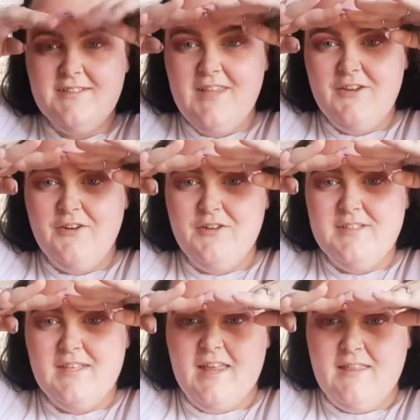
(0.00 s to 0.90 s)
could only
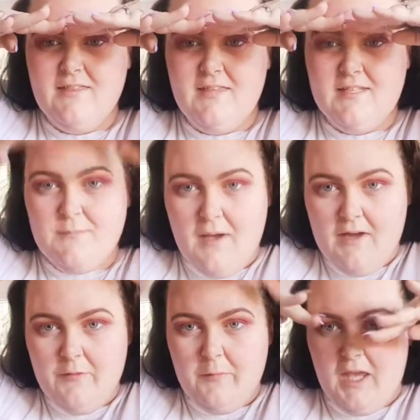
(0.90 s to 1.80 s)
see like this part
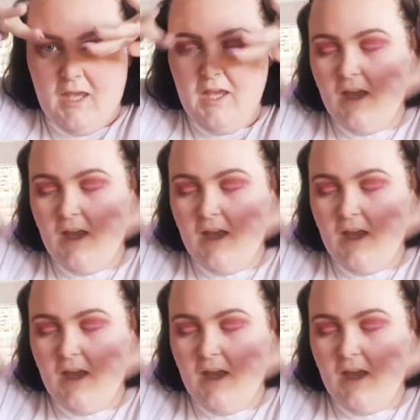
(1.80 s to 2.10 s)
of me."